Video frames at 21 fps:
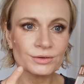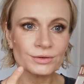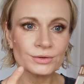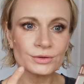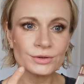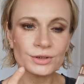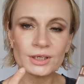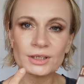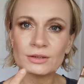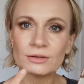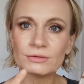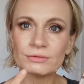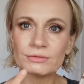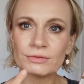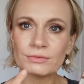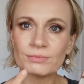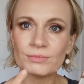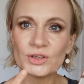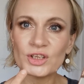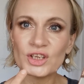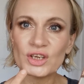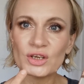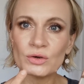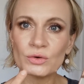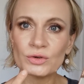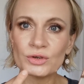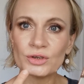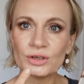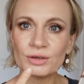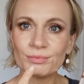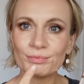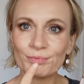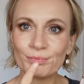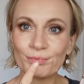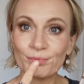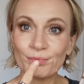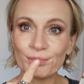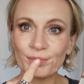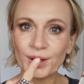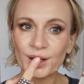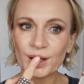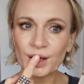look kind of neony
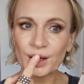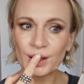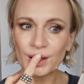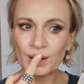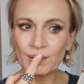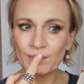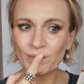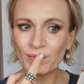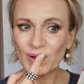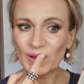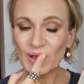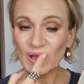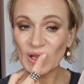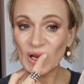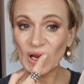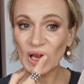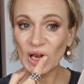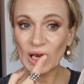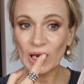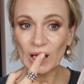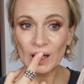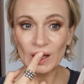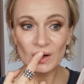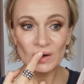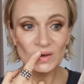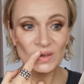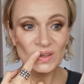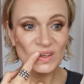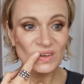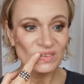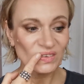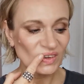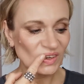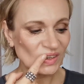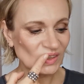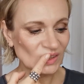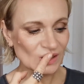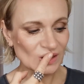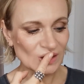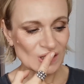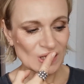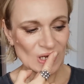pink, but in here look different.